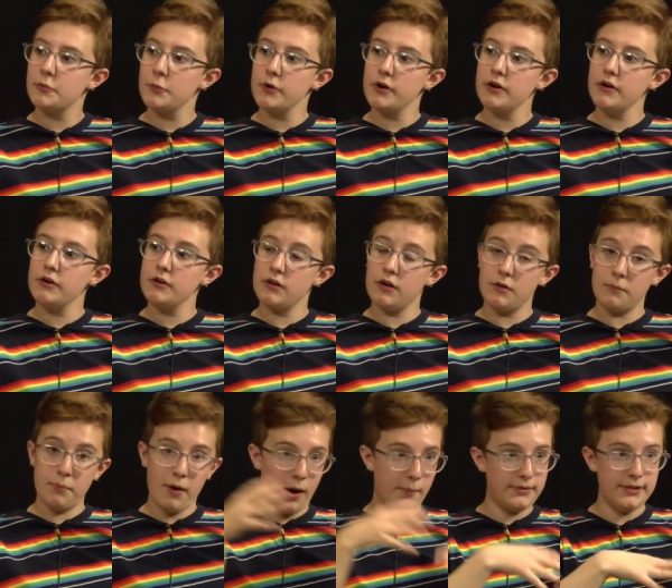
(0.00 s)
were
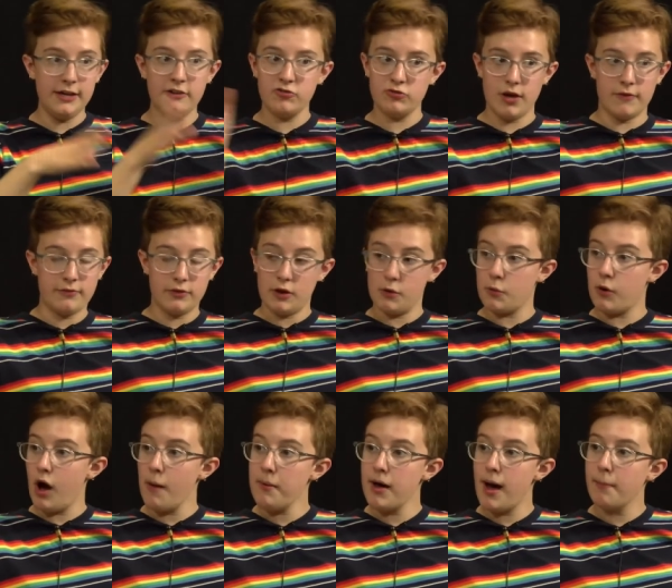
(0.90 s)
published, after they were
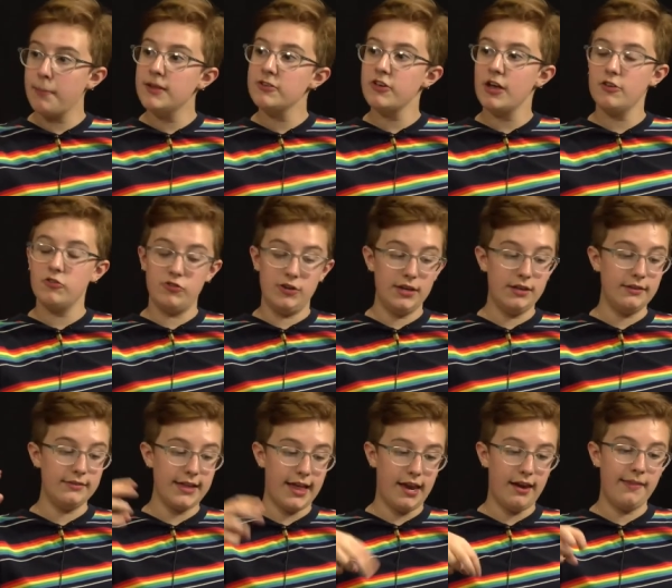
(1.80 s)
all published, and she
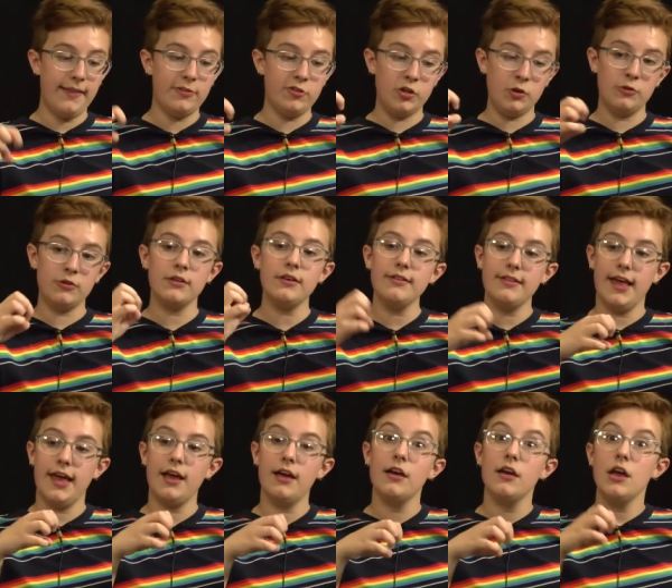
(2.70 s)
decided that she was going to
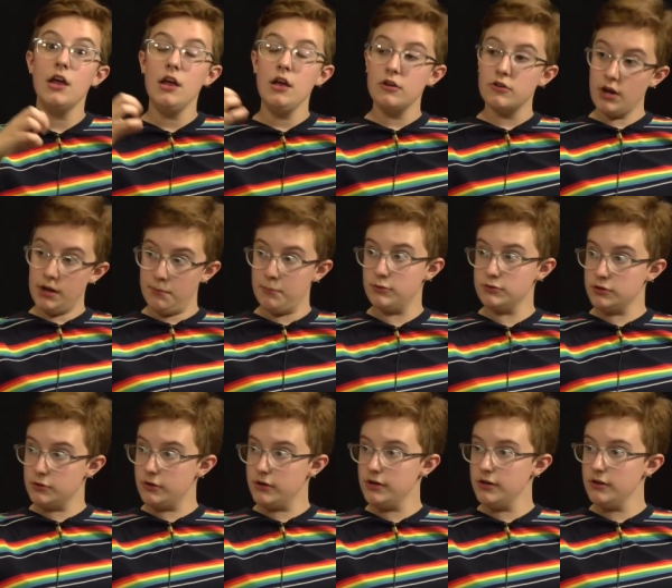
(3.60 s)
say
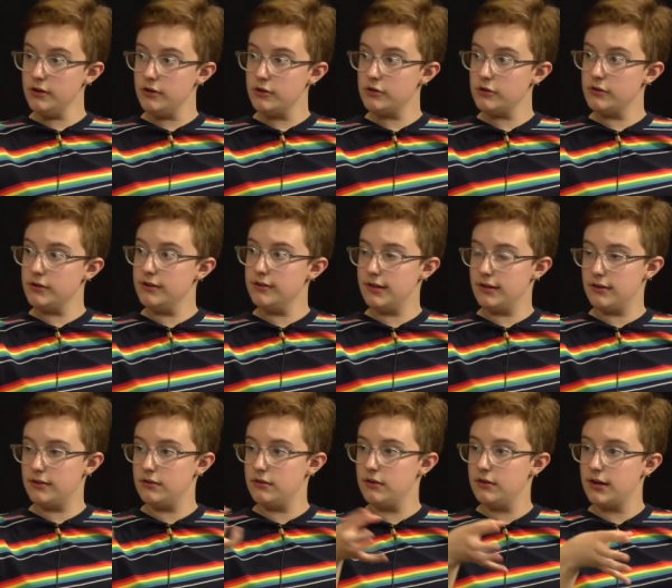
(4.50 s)
Dumbledore, who is
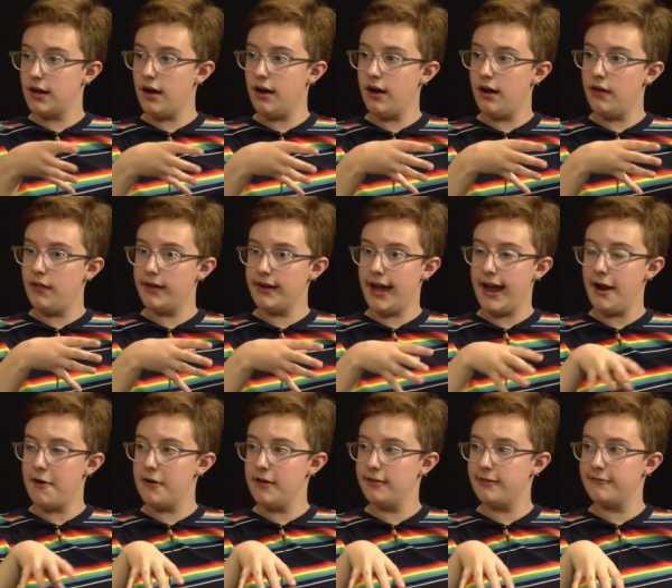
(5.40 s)
an, uh, like
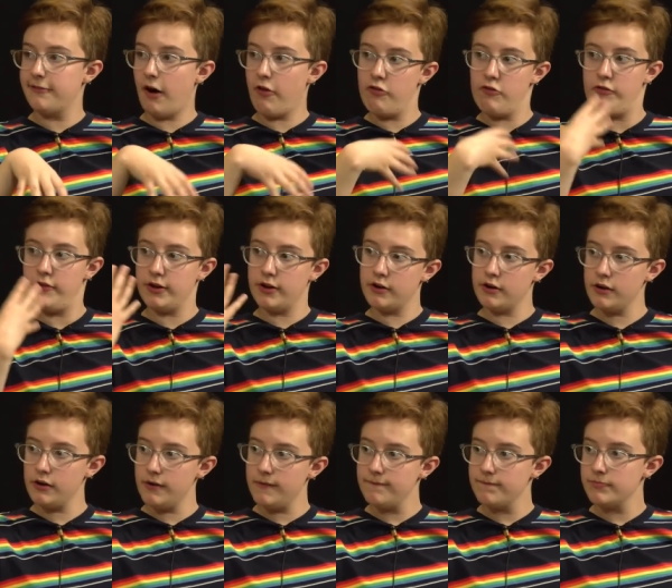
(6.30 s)
Harry's father
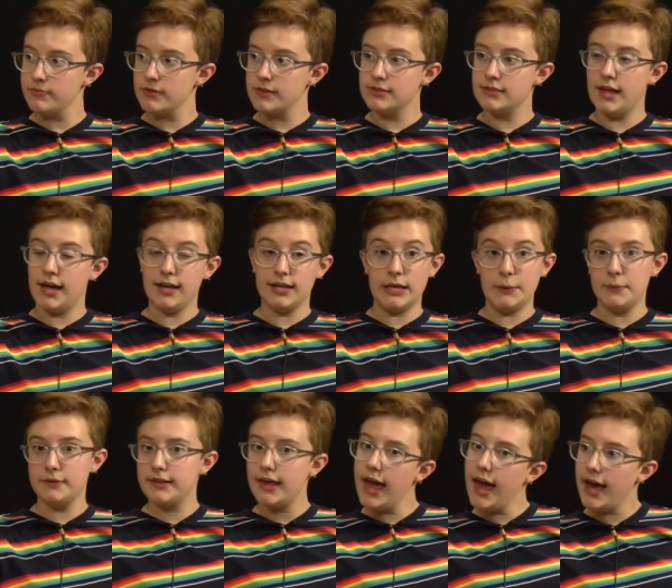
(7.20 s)
figure, that he
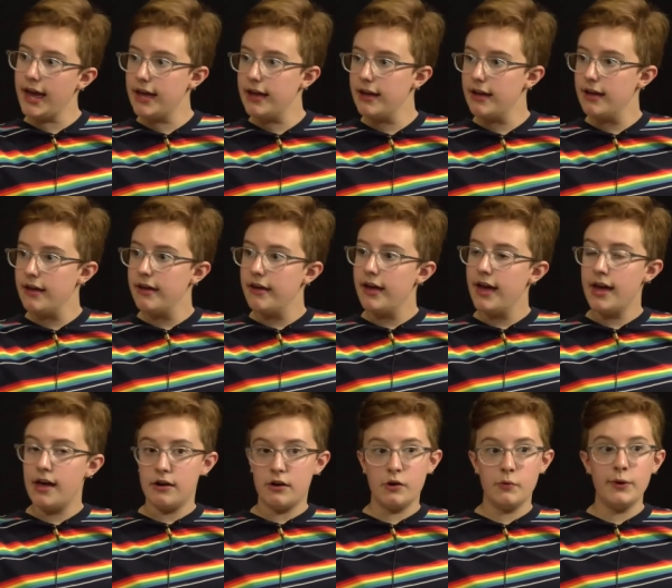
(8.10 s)
was gay.
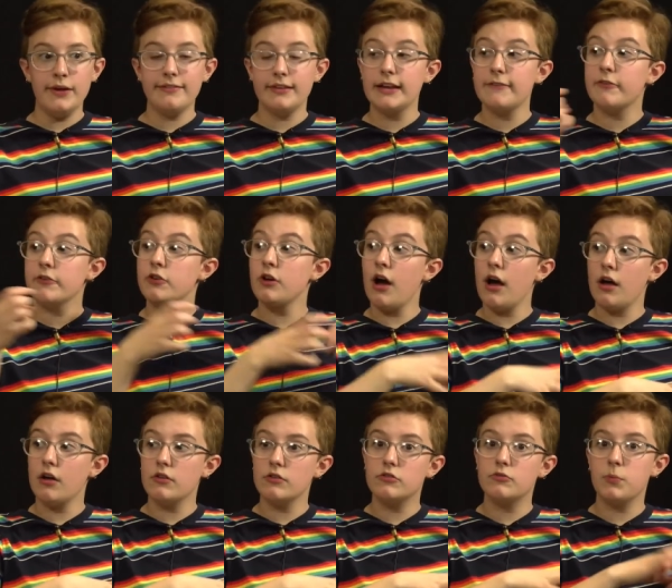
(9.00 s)
And her reasoning for not,
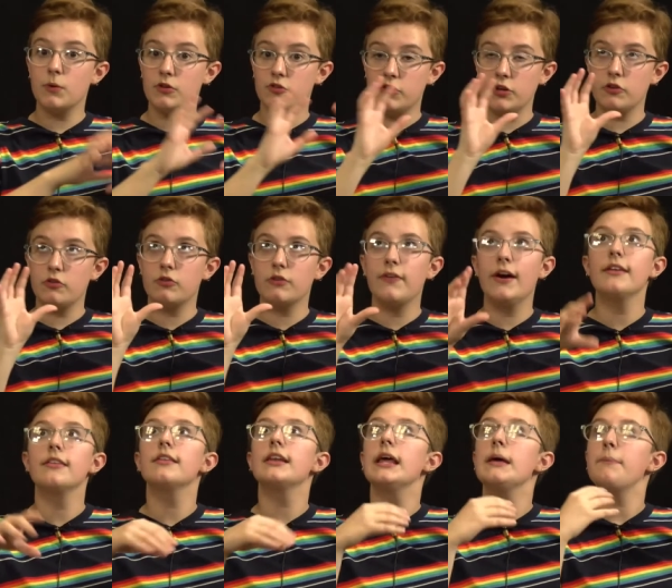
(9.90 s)
she
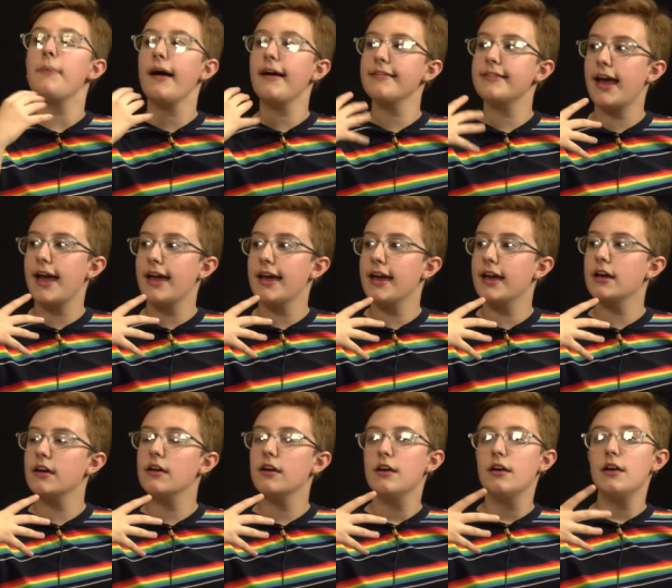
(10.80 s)
defended it by saying